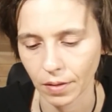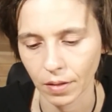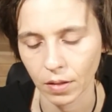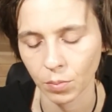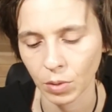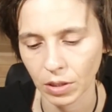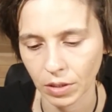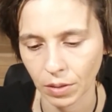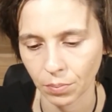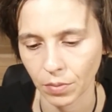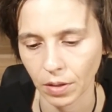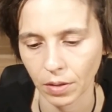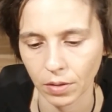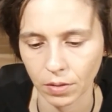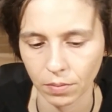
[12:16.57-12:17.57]
Could be
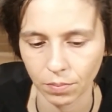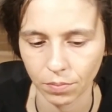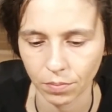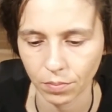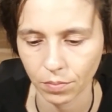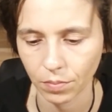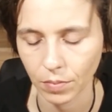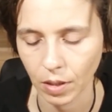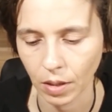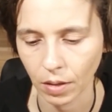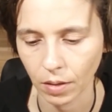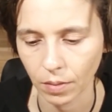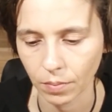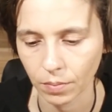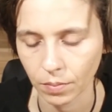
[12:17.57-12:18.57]
something
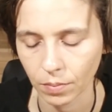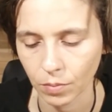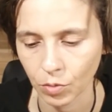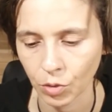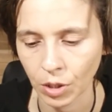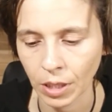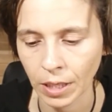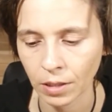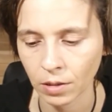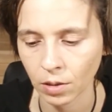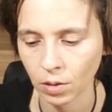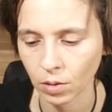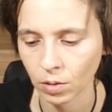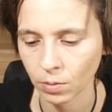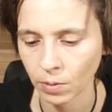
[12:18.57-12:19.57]
related
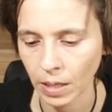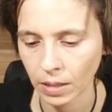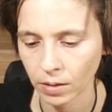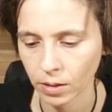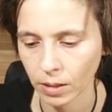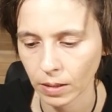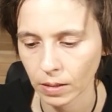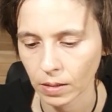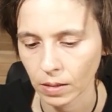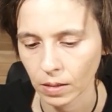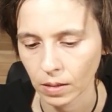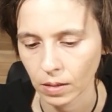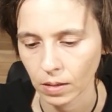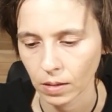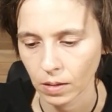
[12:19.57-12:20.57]
to you directly
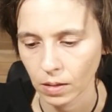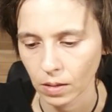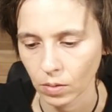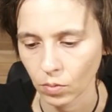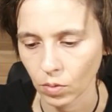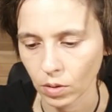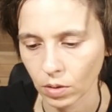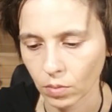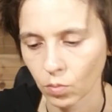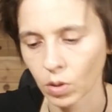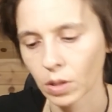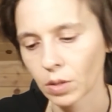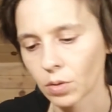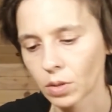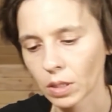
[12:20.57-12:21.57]

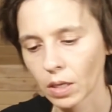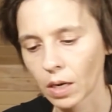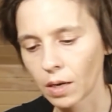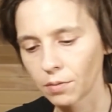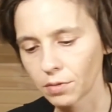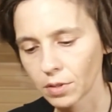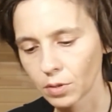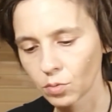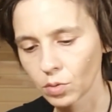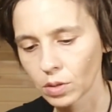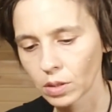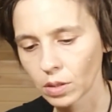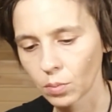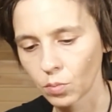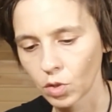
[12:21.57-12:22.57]
where you're in conflict with
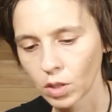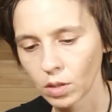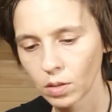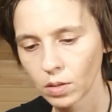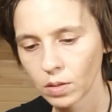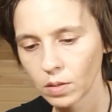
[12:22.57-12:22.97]
someone.